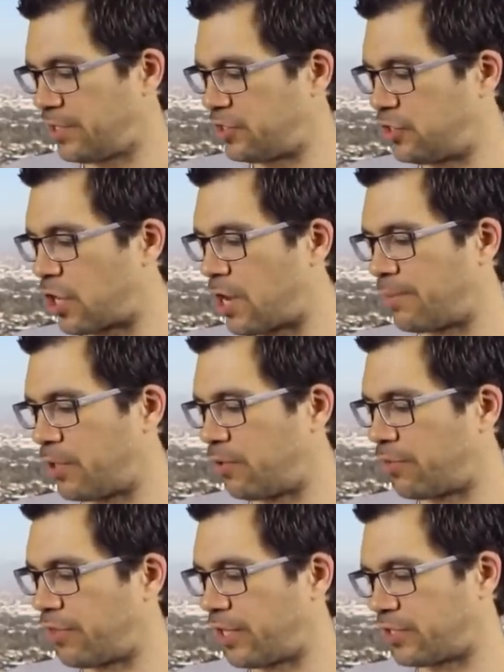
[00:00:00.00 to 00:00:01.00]
this
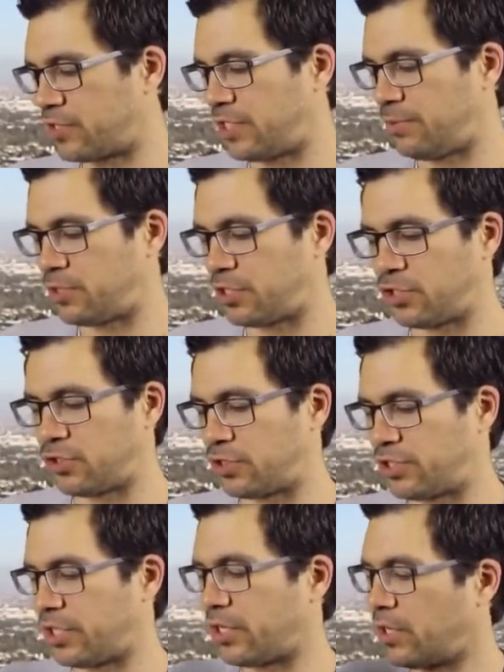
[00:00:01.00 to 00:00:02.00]
domino thing seems
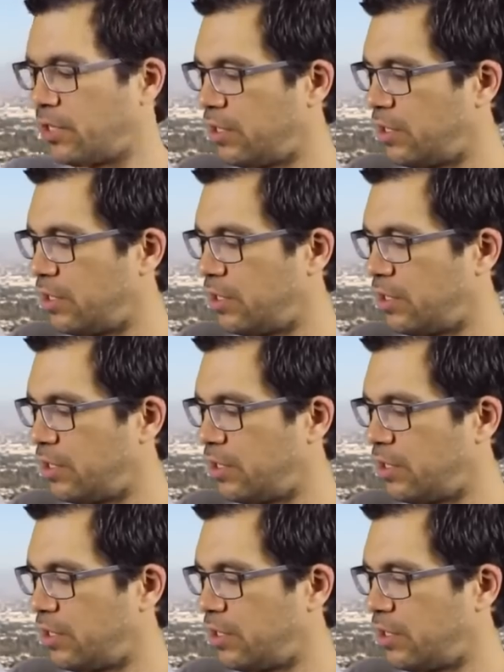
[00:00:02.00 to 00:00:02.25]
interesting.